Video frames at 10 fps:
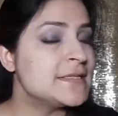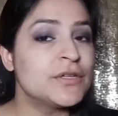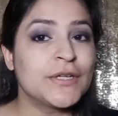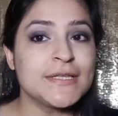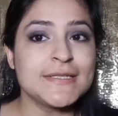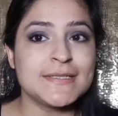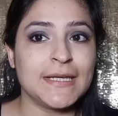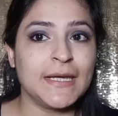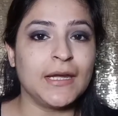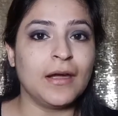As you can
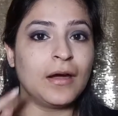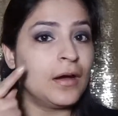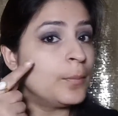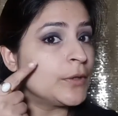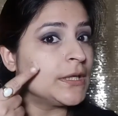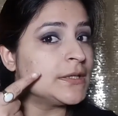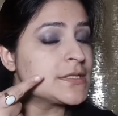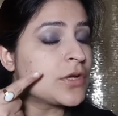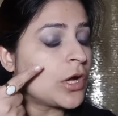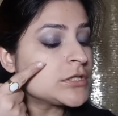see, putting the
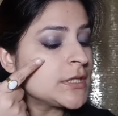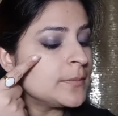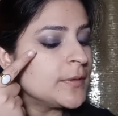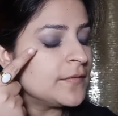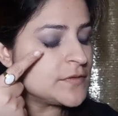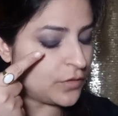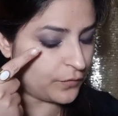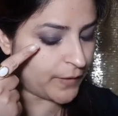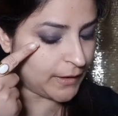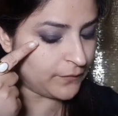scotch tape gives you
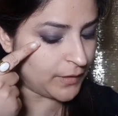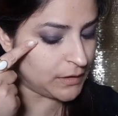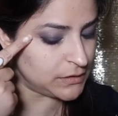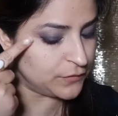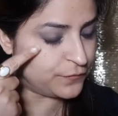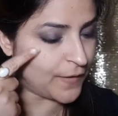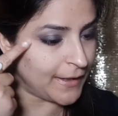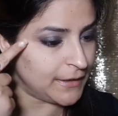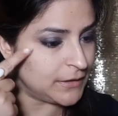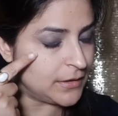a very
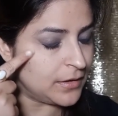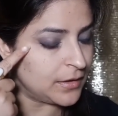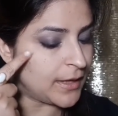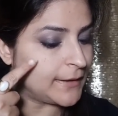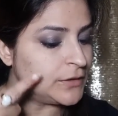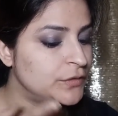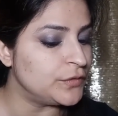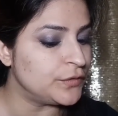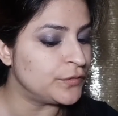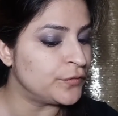defined
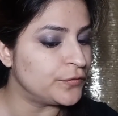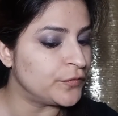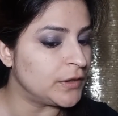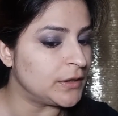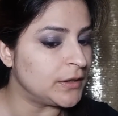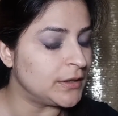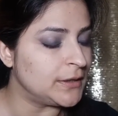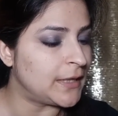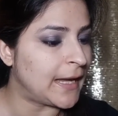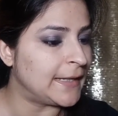kind of a
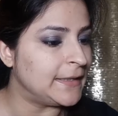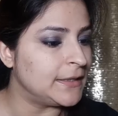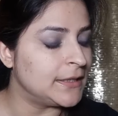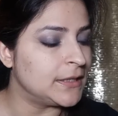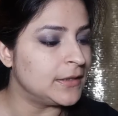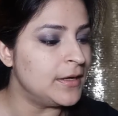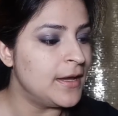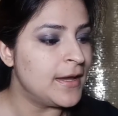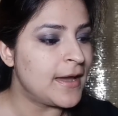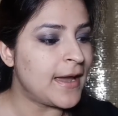line here
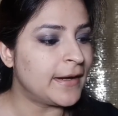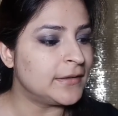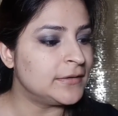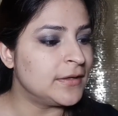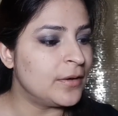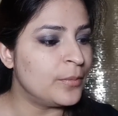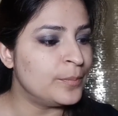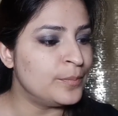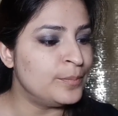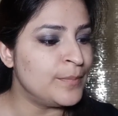and
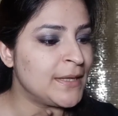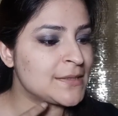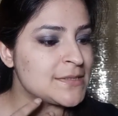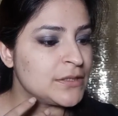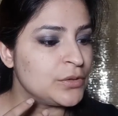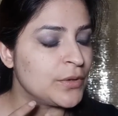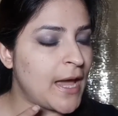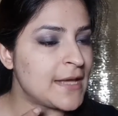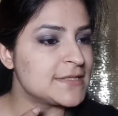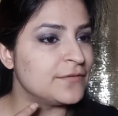makes it look
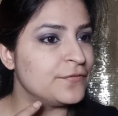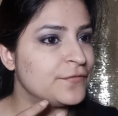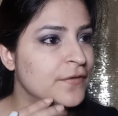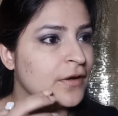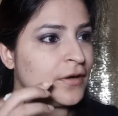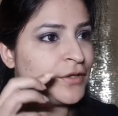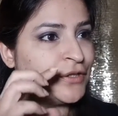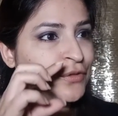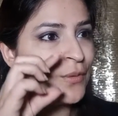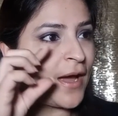as if
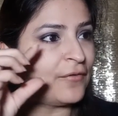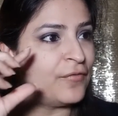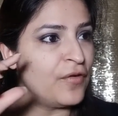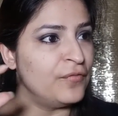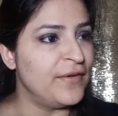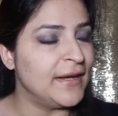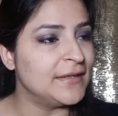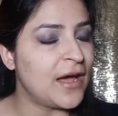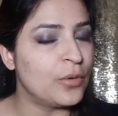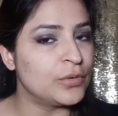you have
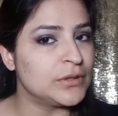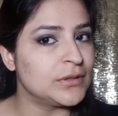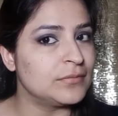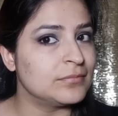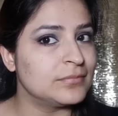winged out